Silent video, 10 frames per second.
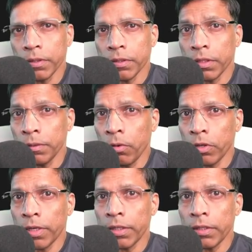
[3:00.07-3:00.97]
that the
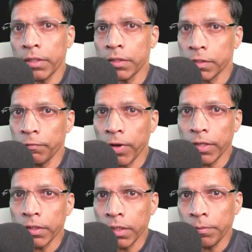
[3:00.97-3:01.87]
moderator is
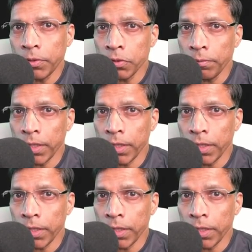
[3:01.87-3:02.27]
inviting him into the main